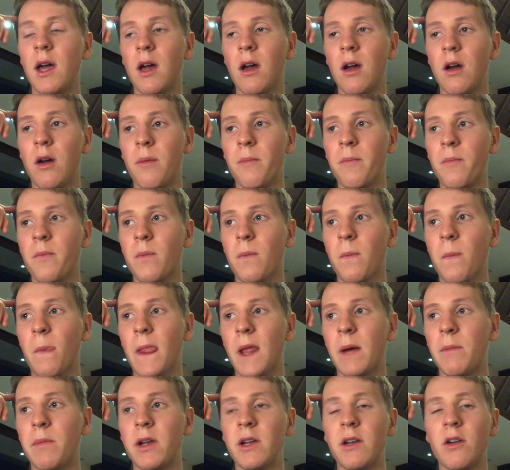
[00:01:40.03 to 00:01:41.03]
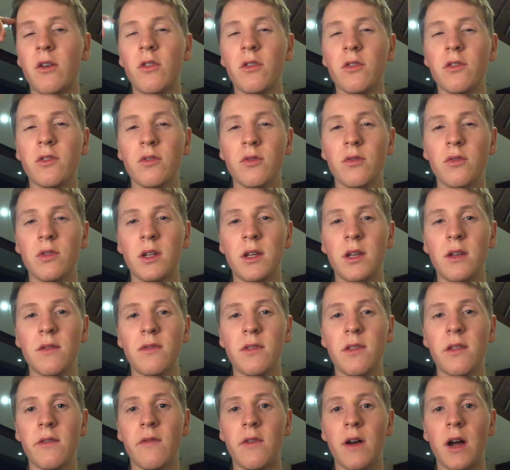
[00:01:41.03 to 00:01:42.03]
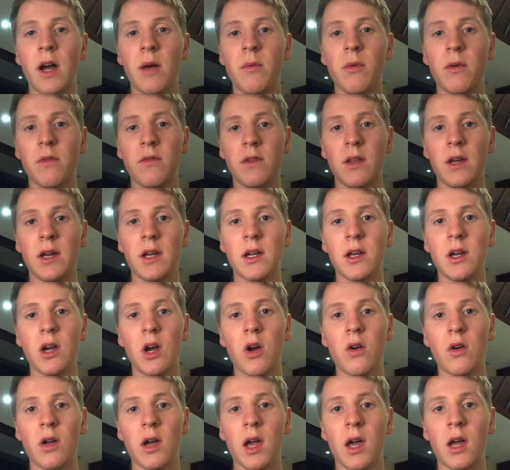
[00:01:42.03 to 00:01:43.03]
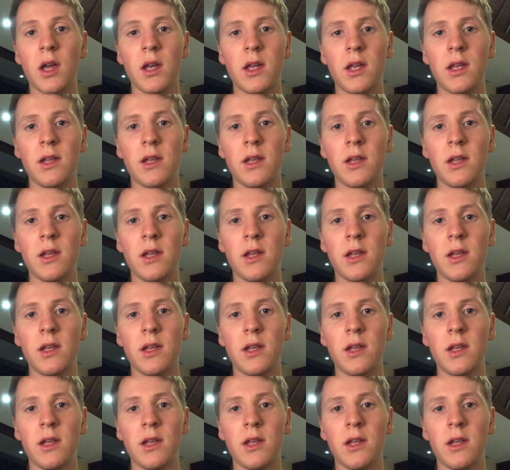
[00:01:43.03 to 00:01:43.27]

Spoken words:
but it also gives the vibe of like, okay,